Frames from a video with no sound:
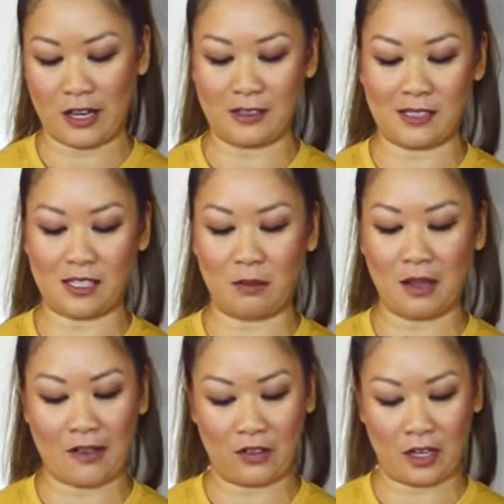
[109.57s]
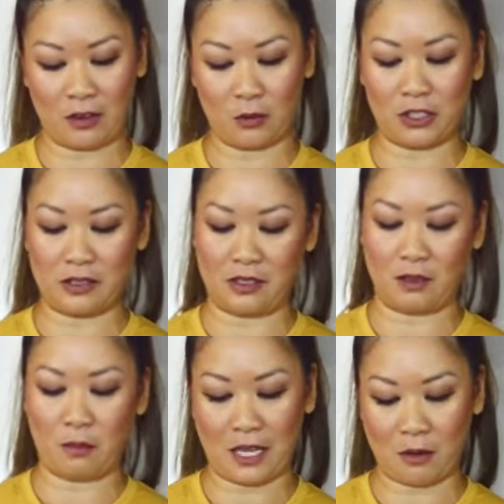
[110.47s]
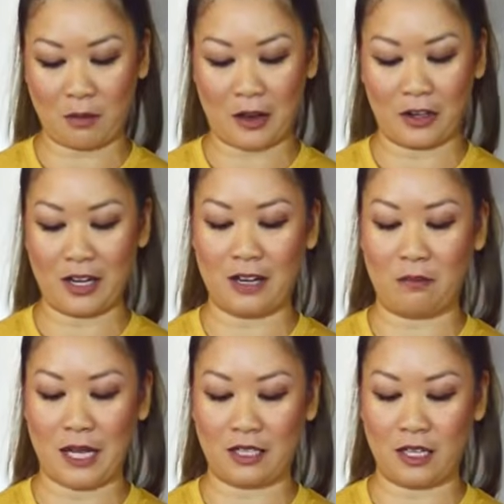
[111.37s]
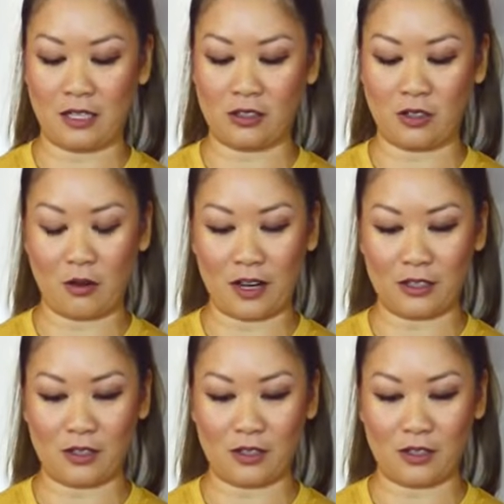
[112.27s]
and some leavening, which is baking powder and baking soda.